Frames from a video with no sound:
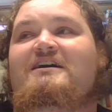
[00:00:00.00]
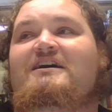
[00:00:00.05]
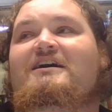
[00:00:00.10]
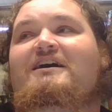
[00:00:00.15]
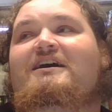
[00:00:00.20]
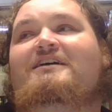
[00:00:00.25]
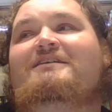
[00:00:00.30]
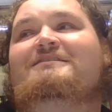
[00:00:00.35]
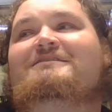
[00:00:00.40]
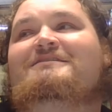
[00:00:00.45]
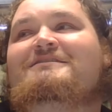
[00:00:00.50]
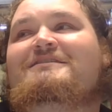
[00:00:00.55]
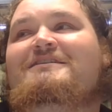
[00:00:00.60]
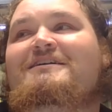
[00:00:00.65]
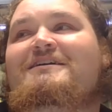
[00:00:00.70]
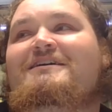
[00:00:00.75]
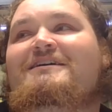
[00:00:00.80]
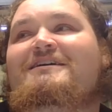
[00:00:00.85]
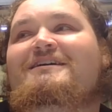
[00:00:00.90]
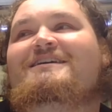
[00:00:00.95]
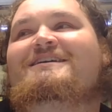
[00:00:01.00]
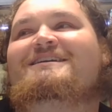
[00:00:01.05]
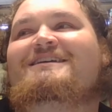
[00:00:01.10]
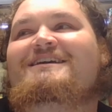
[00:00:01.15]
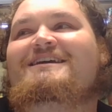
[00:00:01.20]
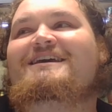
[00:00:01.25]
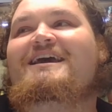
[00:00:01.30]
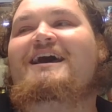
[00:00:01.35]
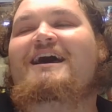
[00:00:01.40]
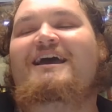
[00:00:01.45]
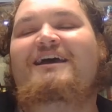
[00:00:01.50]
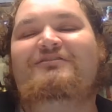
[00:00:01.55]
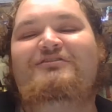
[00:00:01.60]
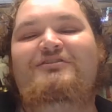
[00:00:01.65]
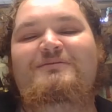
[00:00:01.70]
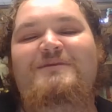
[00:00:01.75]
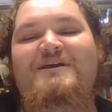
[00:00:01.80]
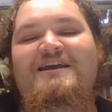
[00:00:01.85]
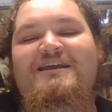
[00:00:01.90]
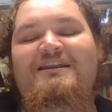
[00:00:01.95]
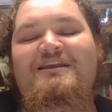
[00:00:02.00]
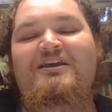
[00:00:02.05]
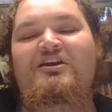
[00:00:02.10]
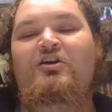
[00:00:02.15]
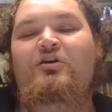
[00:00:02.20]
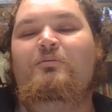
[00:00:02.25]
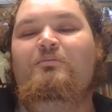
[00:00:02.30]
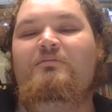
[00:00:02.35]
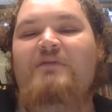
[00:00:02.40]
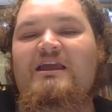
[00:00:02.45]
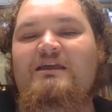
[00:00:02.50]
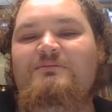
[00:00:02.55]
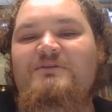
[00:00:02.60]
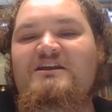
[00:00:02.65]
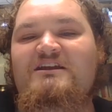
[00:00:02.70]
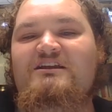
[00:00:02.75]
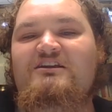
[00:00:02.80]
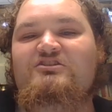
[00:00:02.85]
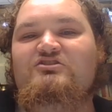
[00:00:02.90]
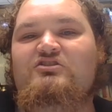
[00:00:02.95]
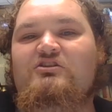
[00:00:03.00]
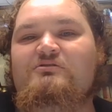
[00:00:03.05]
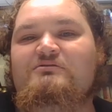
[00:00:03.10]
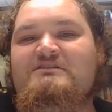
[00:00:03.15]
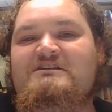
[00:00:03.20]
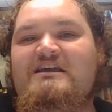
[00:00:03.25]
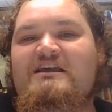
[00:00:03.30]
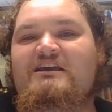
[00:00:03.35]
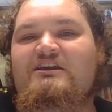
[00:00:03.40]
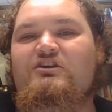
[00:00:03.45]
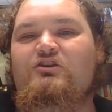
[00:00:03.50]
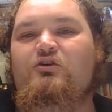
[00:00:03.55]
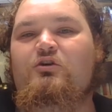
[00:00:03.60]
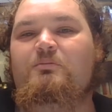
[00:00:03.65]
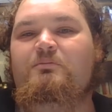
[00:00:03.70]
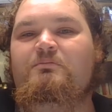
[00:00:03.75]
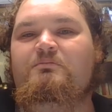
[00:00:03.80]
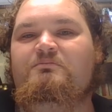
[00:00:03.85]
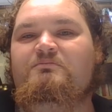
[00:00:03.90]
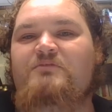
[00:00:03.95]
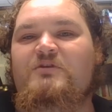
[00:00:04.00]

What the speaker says: I have to admit, maybe don't take your